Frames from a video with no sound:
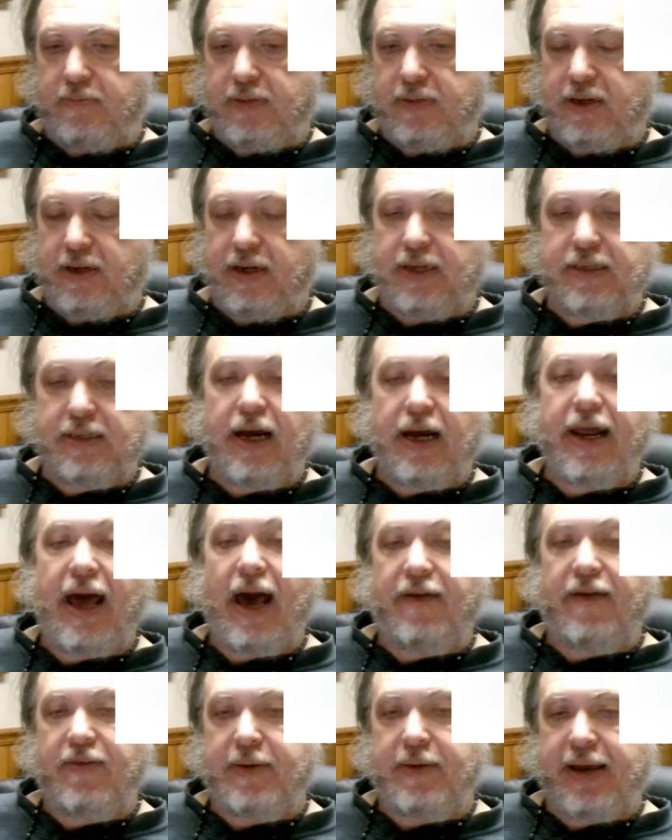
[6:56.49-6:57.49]
It's not
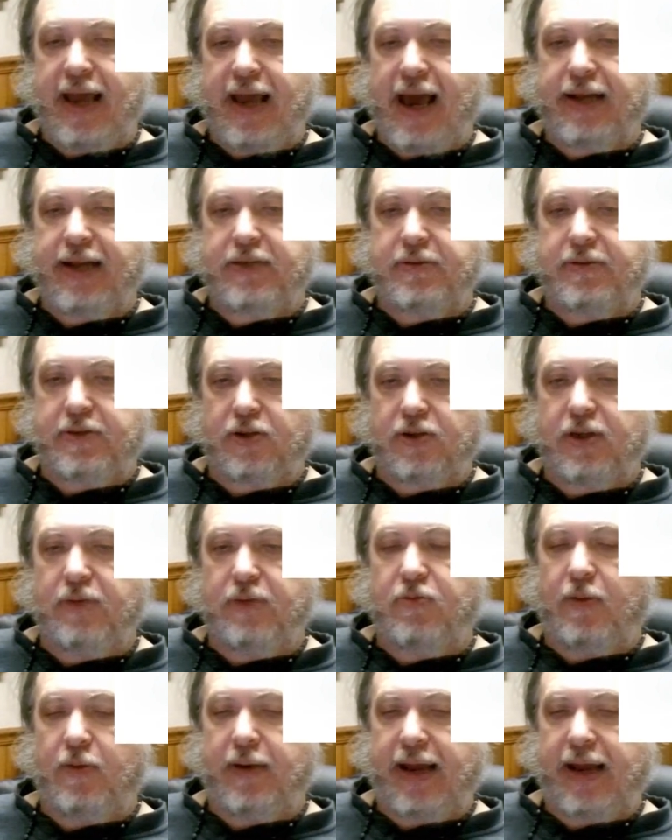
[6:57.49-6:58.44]
heavy mechanics. It's certainly more